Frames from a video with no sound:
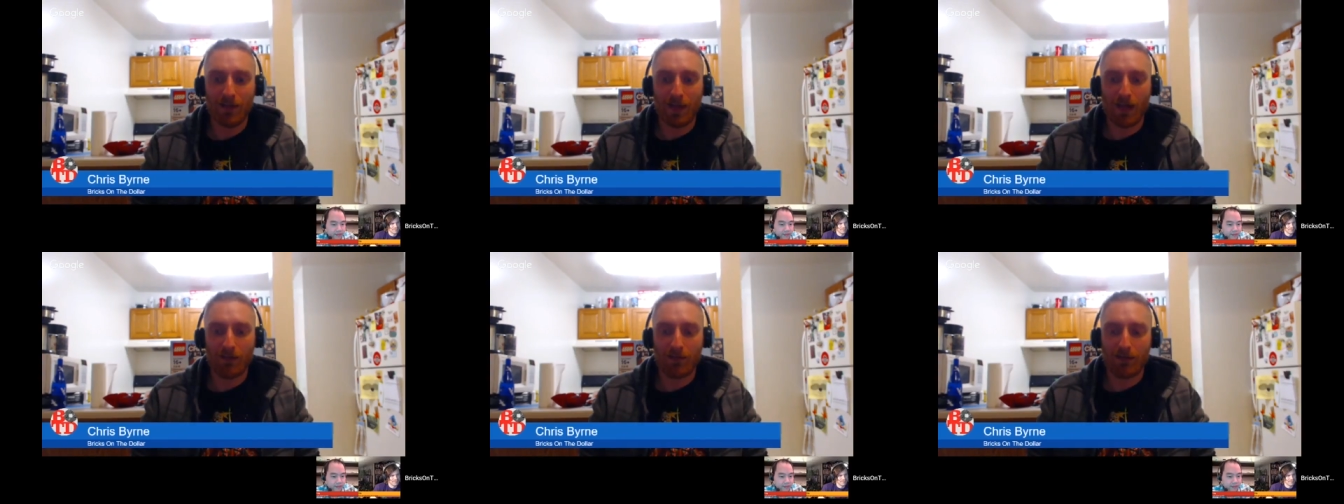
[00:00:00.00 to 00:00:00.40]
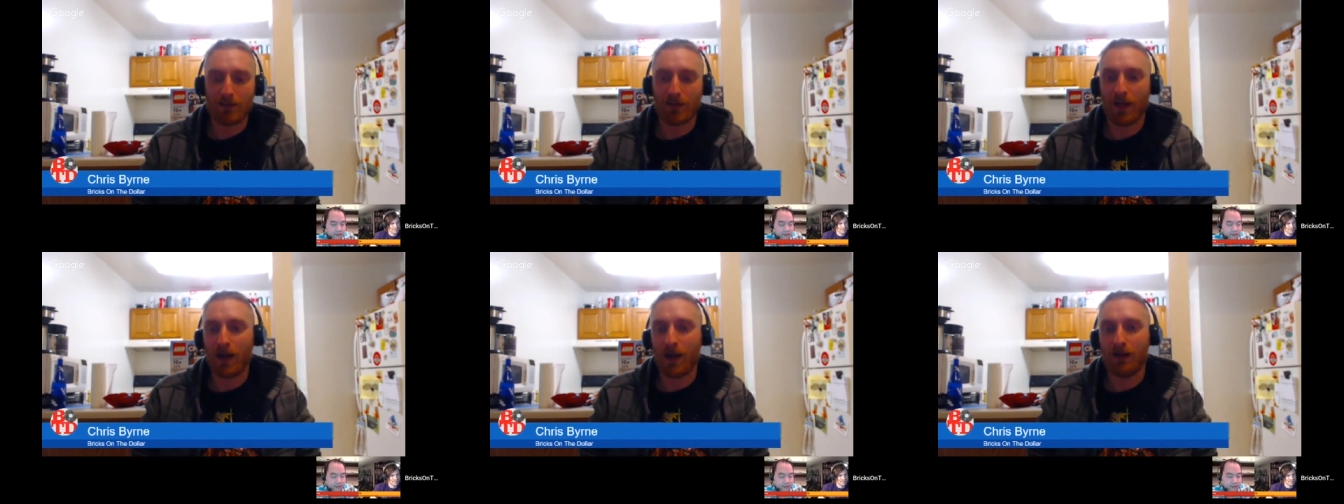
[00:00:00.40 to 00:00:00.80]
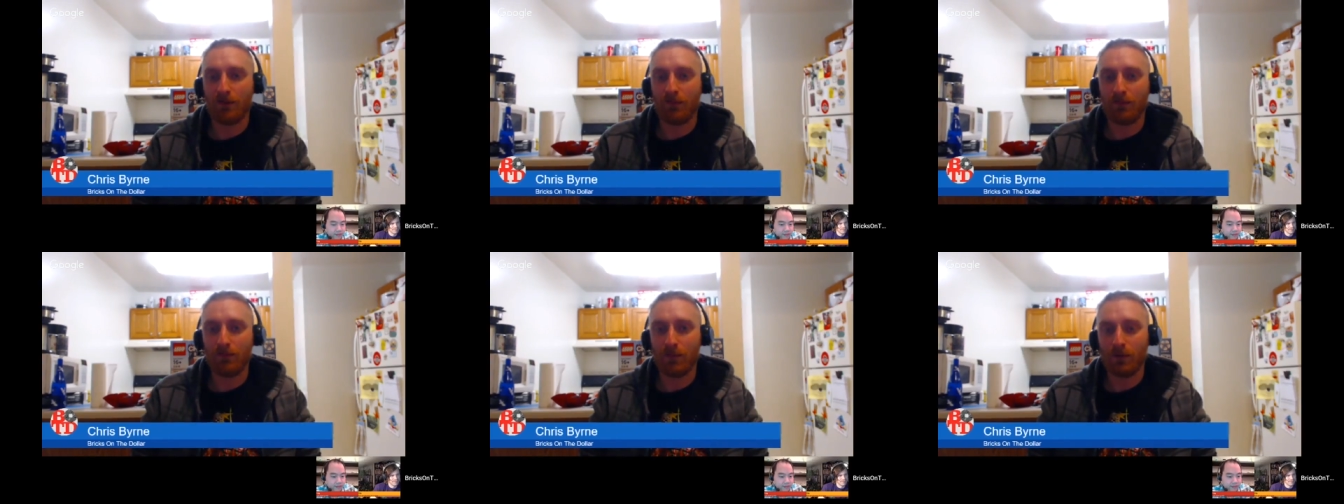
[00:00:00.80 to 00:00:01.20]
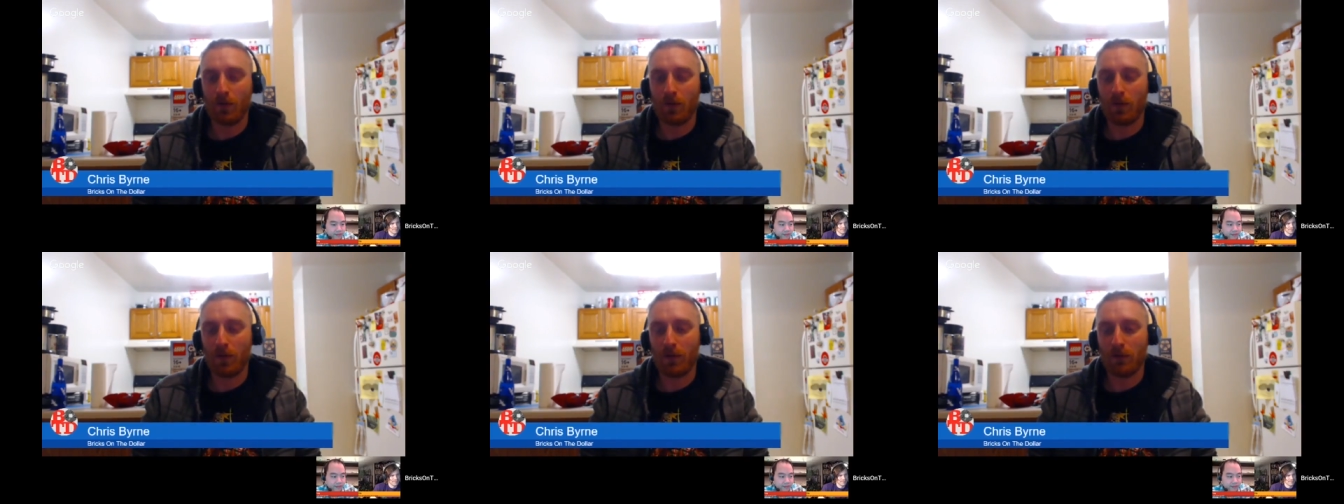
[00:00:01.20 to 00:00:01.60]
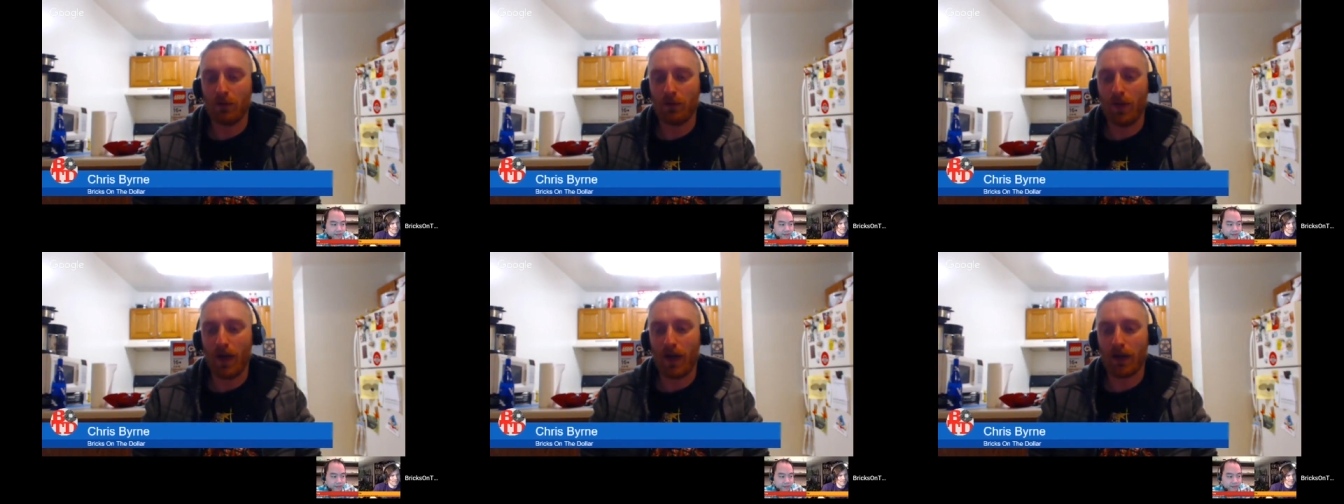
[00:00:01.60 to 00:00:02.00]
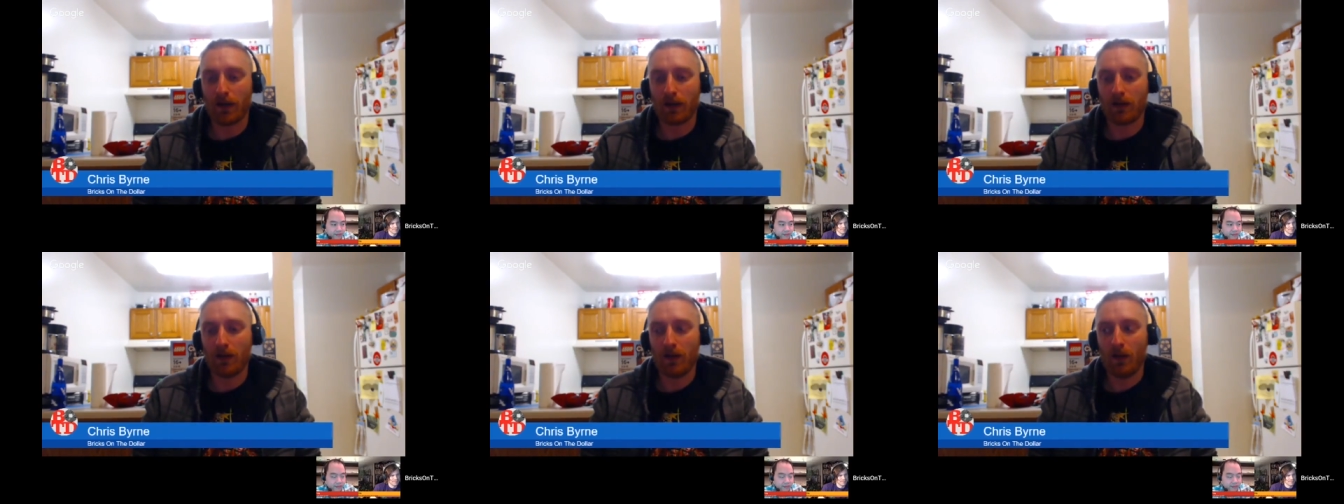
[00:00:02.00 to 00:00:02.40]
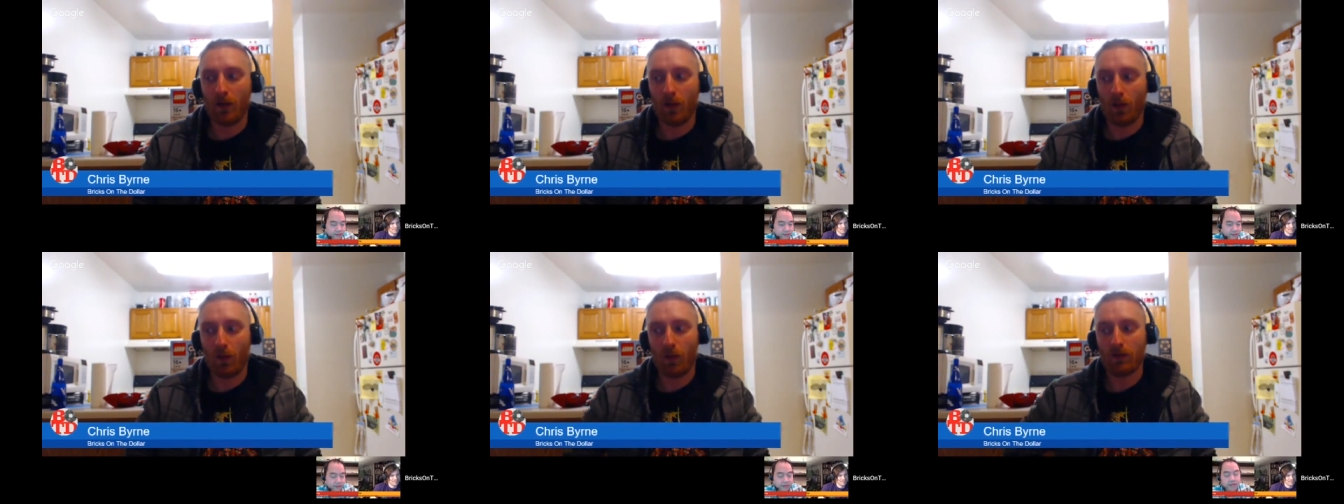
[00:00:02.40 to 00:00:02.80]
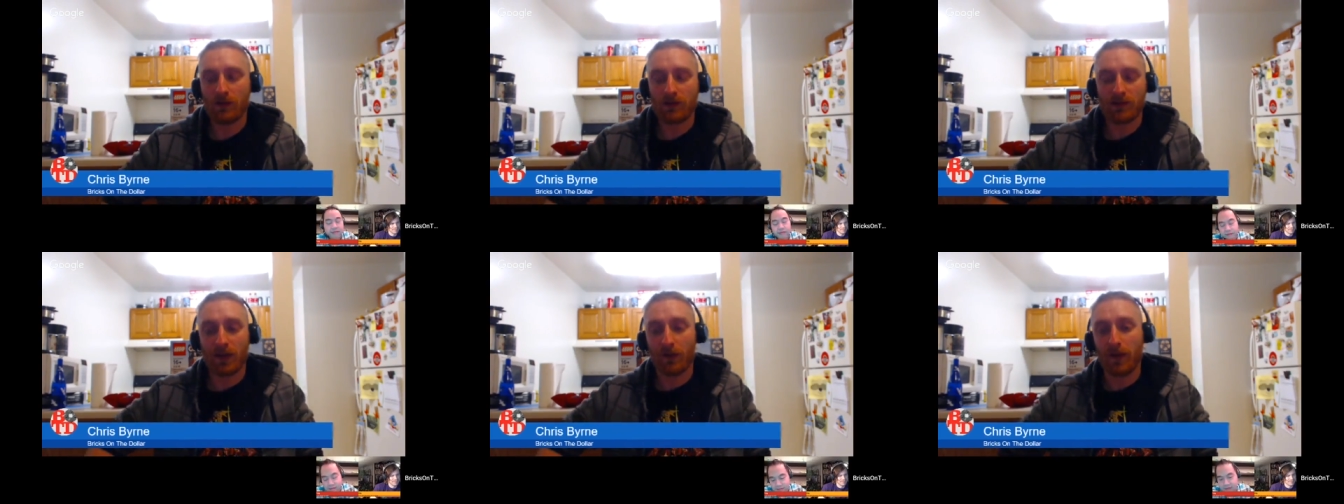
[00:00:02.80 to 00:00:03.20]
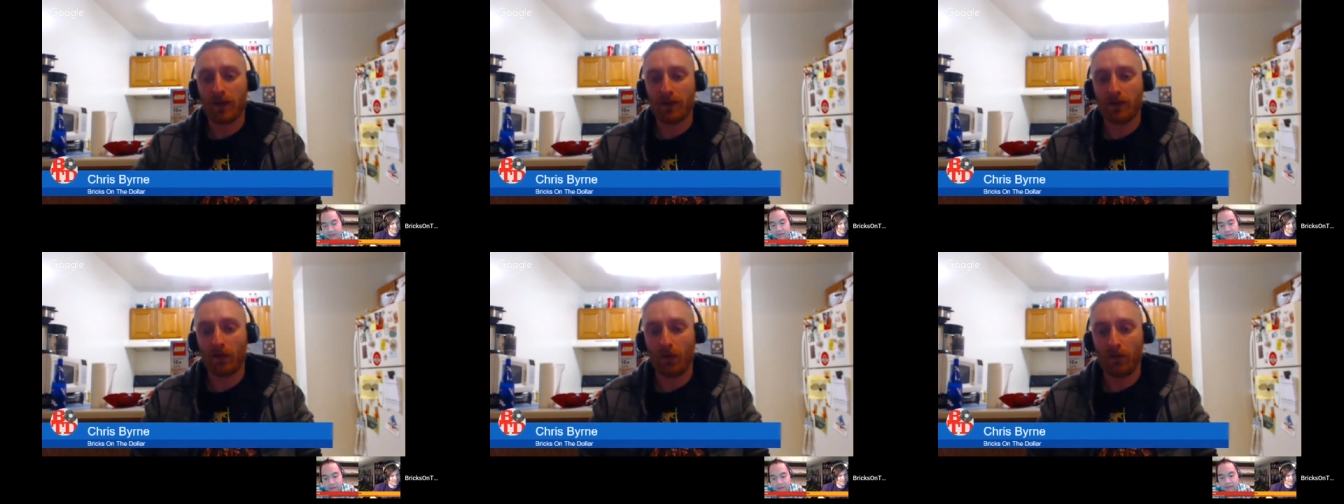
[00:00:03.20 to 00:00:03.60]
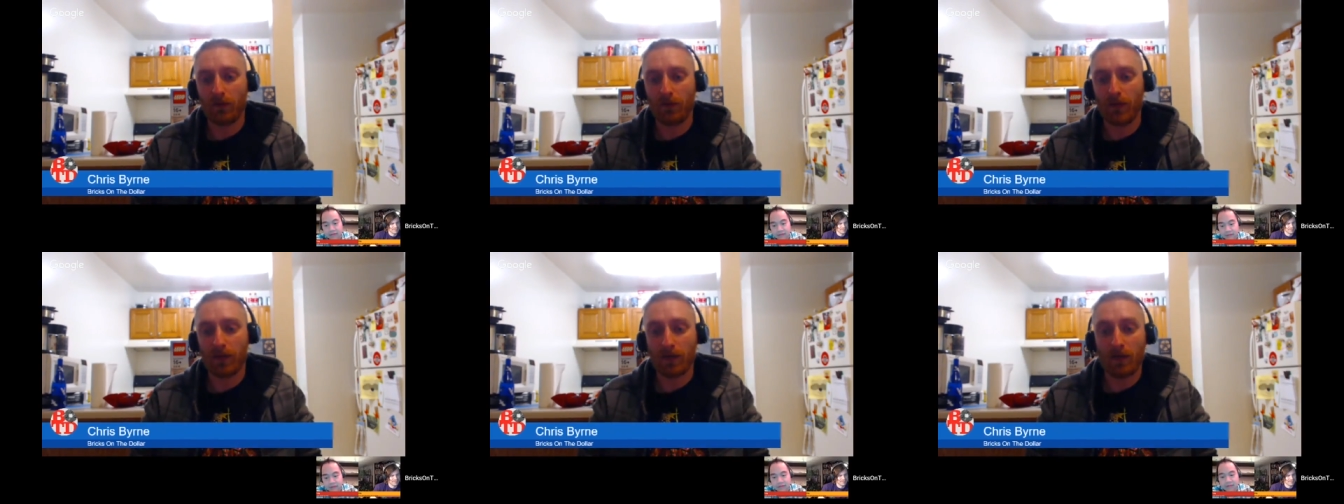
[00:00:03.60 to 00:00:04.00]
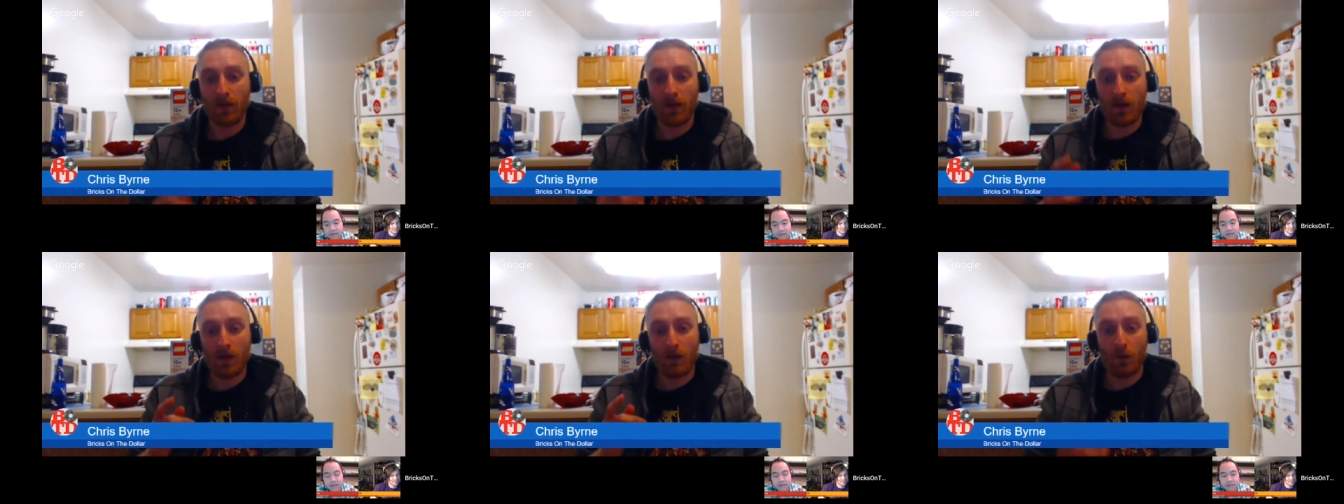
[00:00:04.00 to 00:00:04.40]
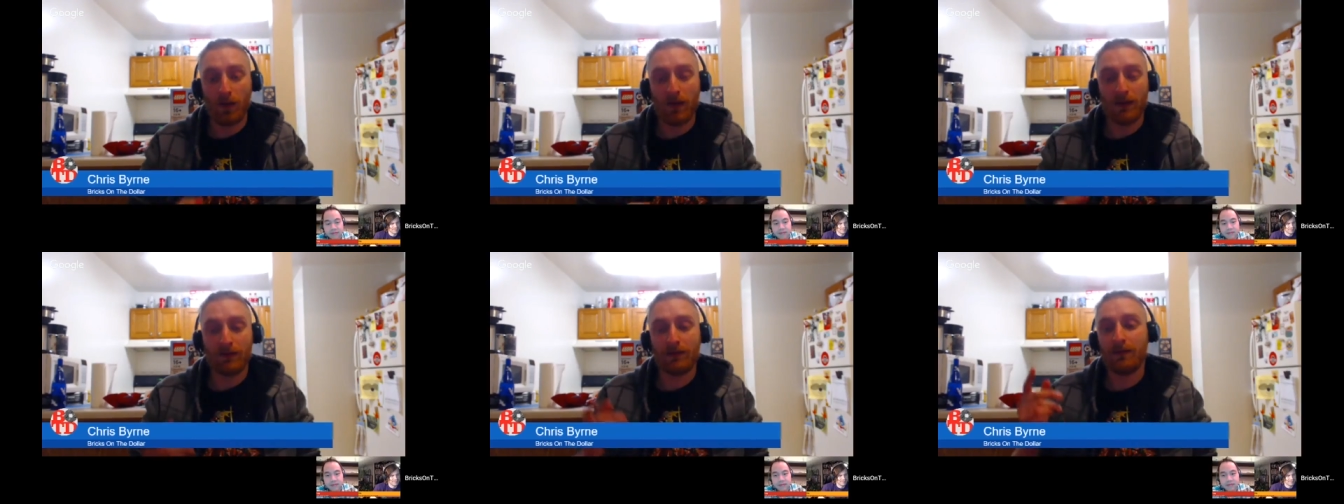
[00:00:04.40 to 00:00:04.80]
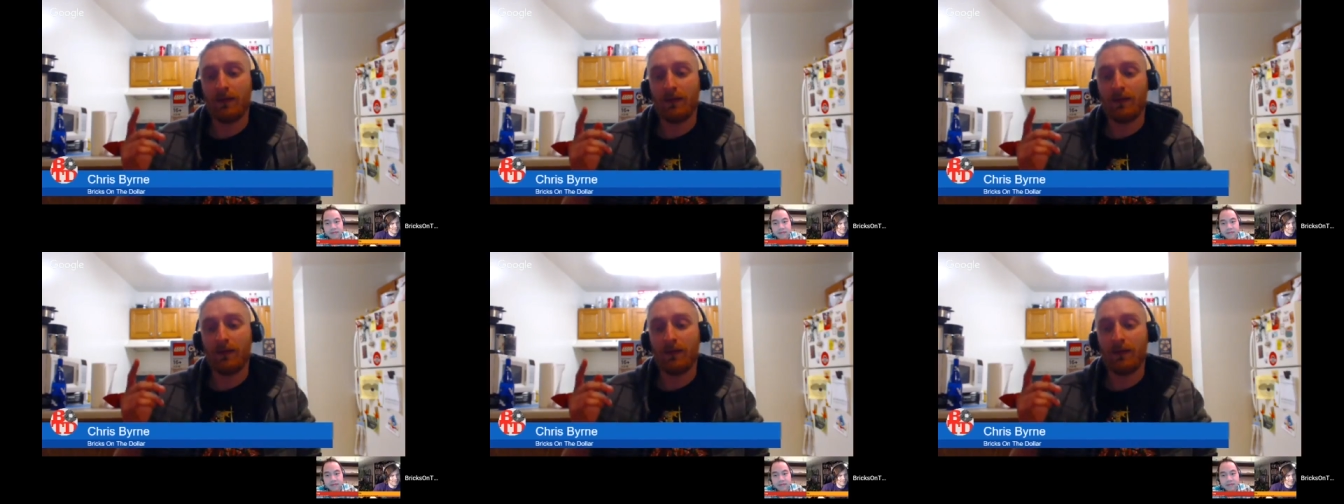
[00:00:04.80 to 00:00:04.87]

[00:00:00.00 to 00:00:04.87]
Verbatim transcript: every time you open a new bag or just dump out the whole thing. With